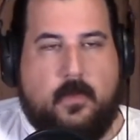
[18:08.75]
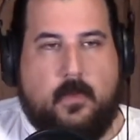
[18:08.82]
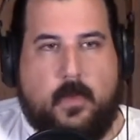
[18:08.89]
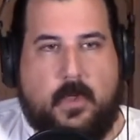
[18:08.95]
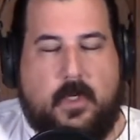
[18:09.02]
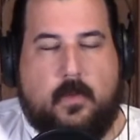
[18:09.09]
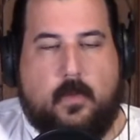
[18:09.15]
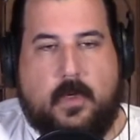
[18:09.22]

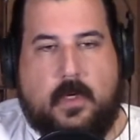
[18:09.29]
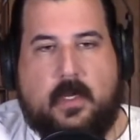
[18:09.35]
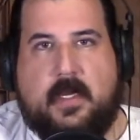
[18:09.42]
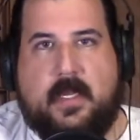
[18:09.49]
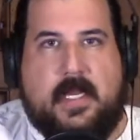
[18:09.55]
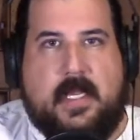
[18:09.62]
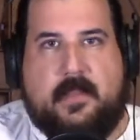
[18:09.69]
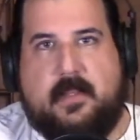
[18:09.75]
we're
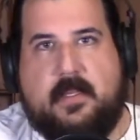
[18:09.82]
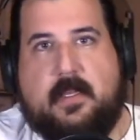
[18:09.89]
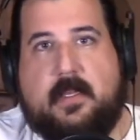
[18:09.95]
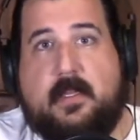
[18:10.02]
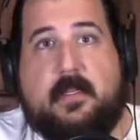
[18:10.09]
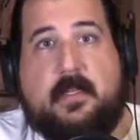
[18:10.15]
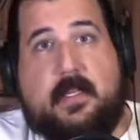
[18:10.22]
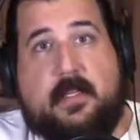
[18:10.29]
looking at
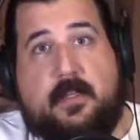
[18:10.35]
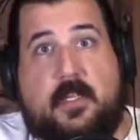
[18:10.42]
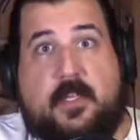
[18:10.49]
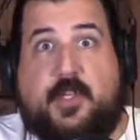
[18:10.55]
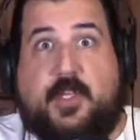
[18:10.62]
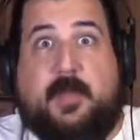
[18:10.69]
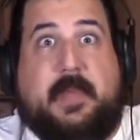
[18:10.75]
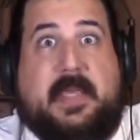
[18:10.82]
the
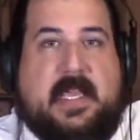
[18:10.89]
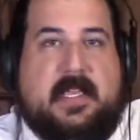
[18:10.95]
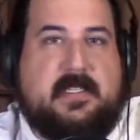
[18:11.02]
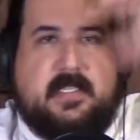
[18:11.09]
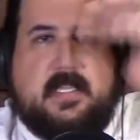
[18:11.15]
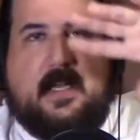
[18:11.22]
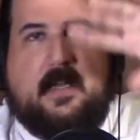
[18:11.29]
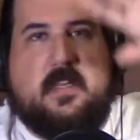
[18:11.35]

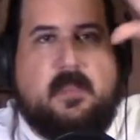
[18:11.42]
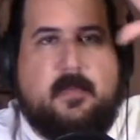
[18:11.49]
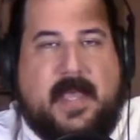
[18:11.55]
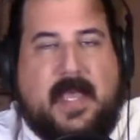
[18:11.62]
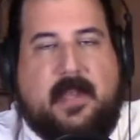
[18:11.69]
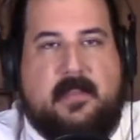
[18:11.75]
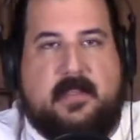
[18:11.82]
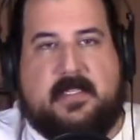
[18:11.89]
GPS thing on the
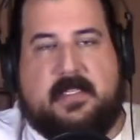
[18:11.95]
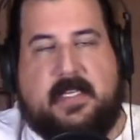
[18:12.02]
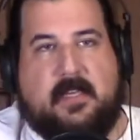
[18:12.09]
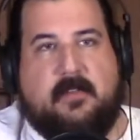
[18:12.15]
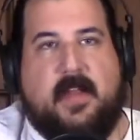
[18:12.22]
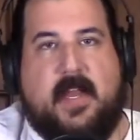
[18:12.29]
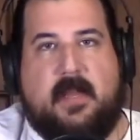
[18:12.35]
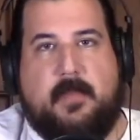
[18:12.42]
back of the
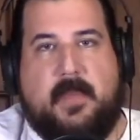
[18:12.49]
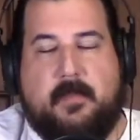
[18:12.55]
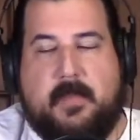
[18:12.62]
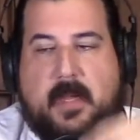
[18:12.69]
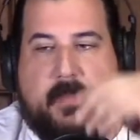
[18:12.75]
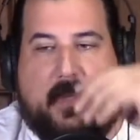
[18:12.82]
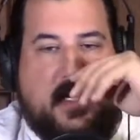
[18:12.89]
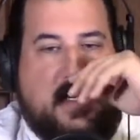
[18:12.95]
seat, right? And me and
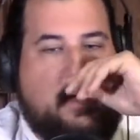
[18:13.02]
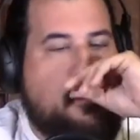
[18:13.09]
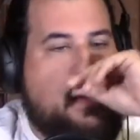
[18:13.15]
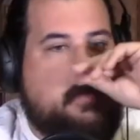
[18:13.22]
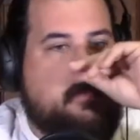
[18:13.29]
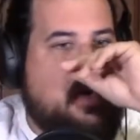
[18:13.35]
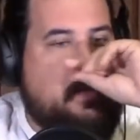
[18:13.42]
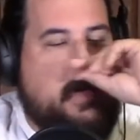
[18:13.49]
my buddy
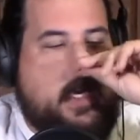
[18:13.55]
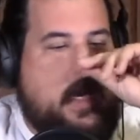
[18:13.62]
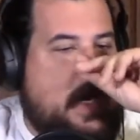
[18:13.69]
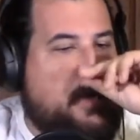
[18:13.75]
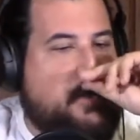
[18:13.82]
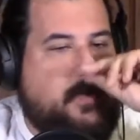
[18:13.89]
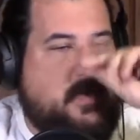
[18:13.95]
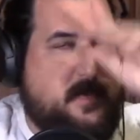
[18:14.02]

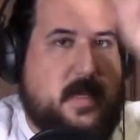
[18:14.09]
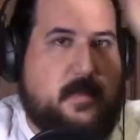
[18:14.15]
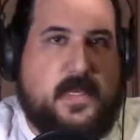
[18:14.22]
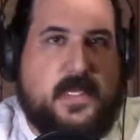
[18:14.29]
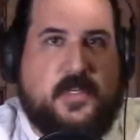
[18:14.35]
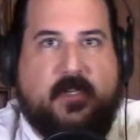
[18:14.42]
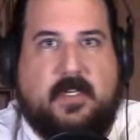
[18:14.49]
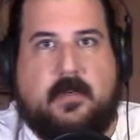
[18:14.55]
Andrew
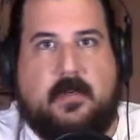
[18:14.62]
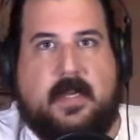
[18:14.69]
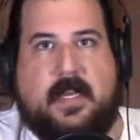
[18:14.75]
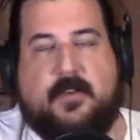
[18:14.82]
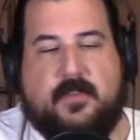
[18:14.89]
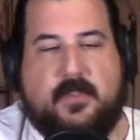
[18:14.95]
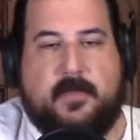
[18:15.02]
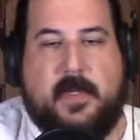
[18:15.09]
Spitma, shout out to
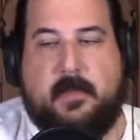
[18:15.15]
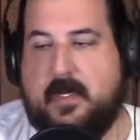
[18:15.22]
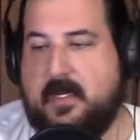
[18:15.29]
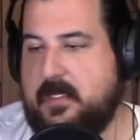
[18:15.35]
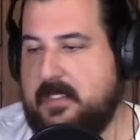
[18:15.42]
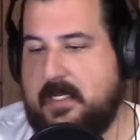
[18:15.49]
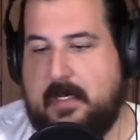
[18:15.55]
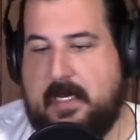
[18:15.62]
Andrew Spitma,
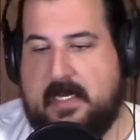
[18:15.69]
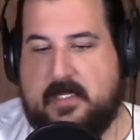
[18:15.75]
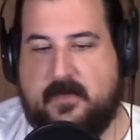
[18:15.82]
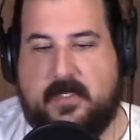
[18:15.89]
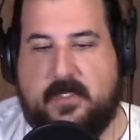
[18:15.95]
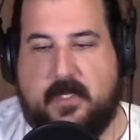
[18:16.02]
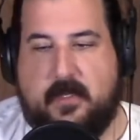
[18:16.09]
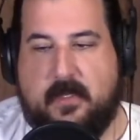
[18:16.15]
are sitting next to
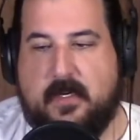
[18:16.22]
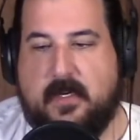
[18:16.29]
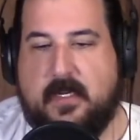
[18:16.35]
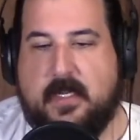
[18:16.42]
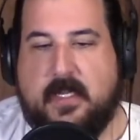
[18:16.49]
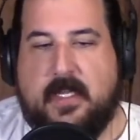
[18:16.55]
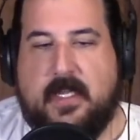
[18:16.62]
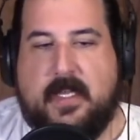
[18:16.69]
each other,
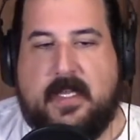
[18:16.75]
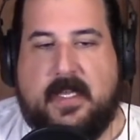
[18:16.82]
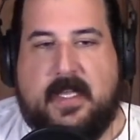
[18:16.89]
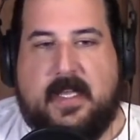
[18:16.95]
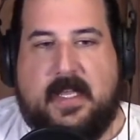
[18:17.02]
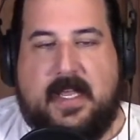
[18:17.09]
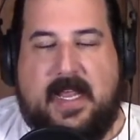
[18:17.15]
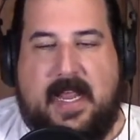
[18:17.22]

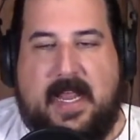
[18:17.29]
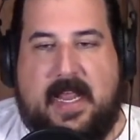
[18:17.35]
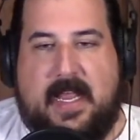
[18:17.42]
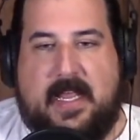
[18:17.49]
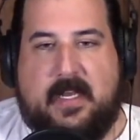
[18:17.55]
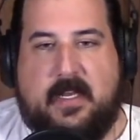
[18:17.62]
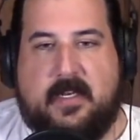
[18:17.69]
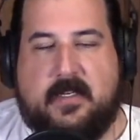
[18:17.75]

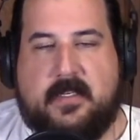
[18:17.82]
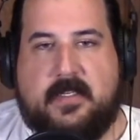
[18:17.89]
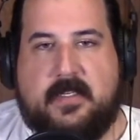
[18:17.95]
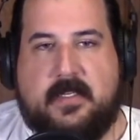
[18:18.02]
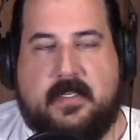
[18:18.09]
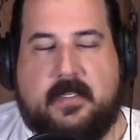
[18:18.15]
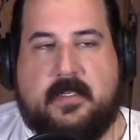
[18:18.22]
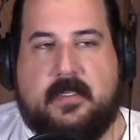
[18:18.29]
and